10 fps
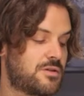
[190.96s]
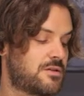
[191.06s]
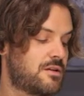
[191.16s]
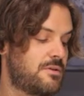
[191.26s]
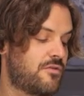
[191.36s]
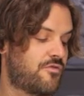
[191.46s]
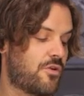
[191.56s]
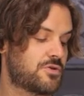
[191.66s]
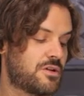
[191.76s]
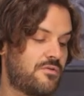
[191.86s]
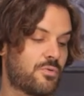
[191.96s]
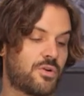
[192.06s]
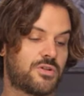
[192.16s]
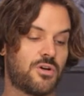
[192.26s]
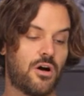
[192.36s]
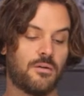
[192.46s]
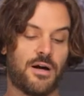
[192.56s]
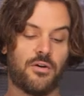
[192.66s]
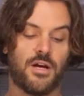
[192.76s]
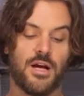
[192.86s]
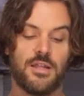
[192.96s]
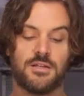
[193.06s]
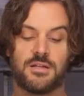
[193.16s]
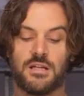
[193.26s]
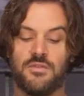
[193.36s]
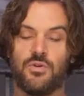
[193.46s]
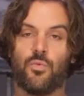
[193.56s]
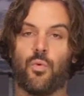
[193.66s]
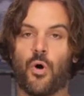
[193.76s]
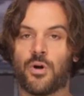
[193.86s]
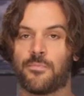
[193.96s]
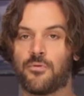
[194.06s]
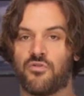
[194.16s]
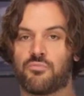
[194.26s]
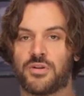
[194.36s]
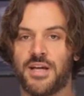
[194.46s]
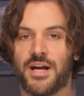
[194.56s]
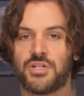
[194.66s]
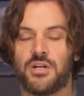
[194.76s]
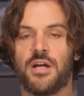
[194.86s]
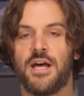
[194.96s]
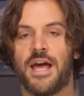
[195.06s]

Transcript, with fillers: this is going to be the first glove that we're going to talk about that's going to give you waterproof protection,